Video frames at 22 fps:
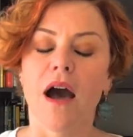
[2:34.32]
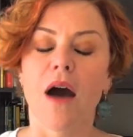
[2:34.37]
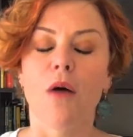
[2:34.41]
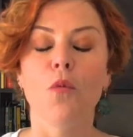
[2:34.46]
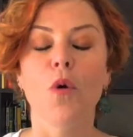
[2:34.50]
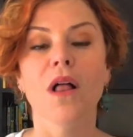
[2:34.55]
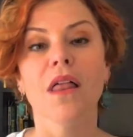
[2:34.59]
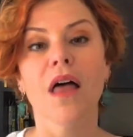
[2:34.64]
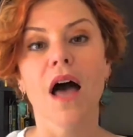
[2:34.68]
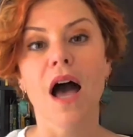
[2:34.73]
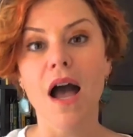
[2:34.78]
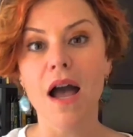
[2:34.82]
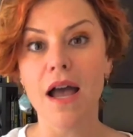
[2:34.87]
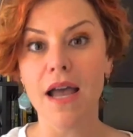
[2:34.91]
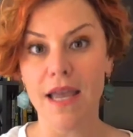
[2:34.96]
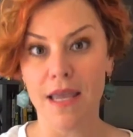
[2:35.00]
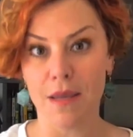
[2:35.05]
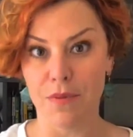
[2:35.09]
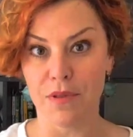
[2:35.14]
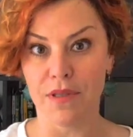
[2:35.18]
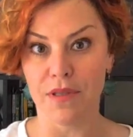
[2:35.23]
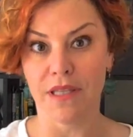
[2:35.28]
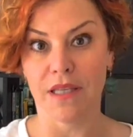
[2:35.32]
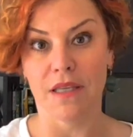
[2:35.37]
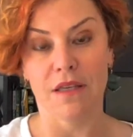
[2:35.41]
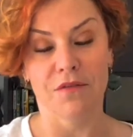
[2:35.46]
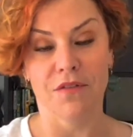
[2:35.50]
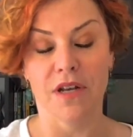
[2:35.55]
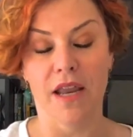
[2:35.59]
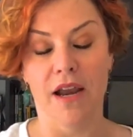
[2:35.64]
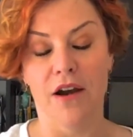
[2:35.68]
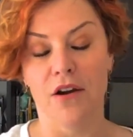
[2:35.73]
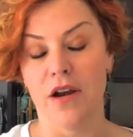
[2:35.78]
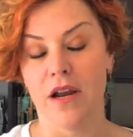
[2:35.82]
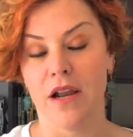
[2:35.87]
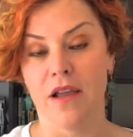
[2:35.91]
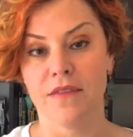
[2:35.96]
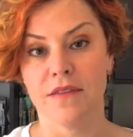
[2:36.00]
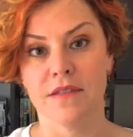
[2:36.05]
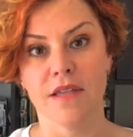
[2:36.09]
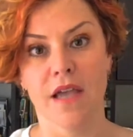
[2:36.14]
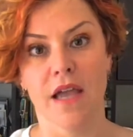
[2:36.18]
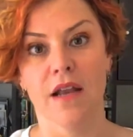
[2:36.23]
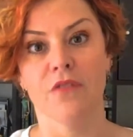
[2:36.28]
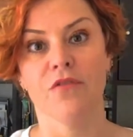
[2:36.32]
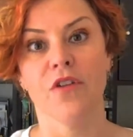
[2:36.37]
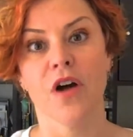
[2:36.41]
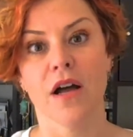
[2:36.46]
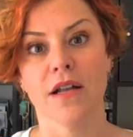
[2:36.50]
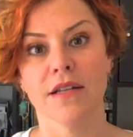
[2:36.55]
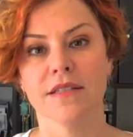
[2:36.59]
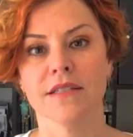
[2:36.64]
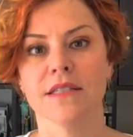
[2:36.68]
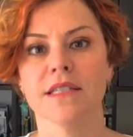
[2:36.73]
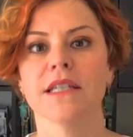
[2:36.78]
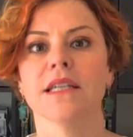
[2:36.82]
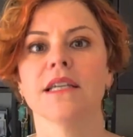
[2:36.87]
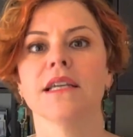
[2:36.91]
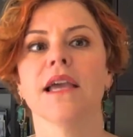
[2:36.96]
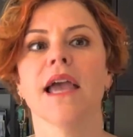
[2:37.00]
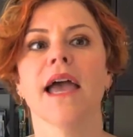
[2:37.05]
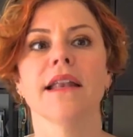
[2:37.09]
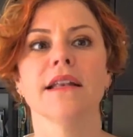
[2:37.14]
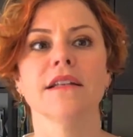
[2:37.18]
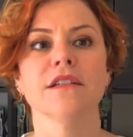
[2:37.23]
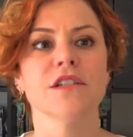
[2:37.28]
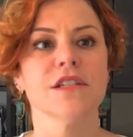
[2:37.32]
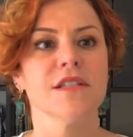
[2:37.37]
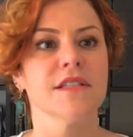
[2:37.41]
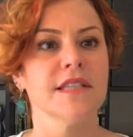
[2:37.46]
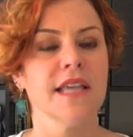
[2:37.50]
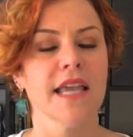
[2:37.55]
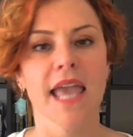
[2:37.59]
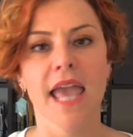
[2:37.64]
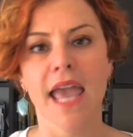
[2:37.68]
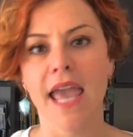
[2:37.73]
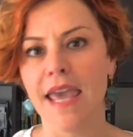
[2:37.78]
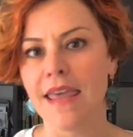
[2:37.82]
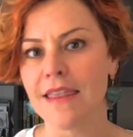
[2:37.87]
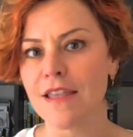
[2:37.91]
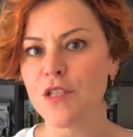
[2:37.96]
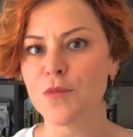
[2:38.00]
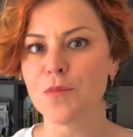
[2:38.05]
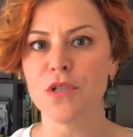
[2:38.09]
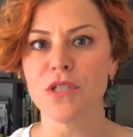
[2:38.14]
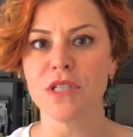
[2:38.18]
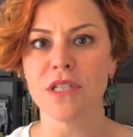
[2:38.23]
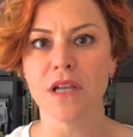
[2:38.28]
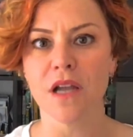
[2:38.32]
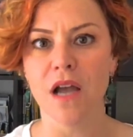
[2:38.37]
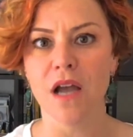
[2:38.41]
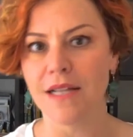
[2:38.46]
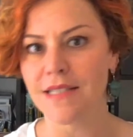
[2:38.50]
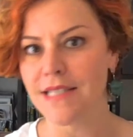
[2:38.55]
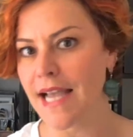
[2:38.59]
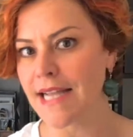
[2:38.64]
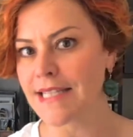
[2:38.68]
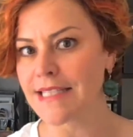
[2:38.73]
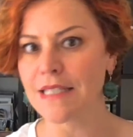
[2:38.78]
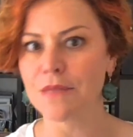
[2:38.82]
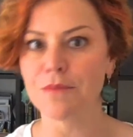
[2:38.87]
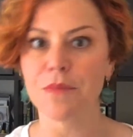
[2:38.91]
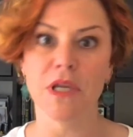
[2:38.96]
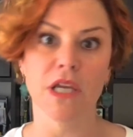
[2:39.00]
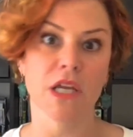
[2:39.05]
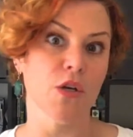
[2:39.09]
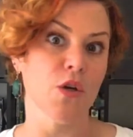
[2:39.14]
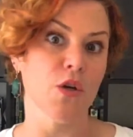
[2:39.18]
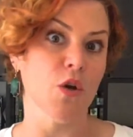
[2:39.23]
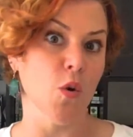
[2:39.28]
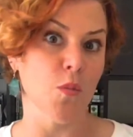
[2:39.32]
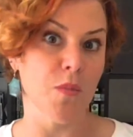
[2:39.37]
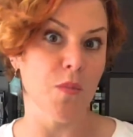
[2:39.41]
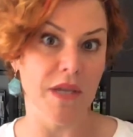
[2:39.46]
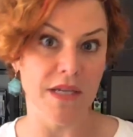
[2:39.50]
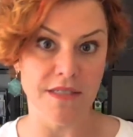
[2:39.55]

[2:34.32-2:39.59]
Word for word: Well, I believe in erring on the side of honesty and just saying, hey, this person contacted me, no big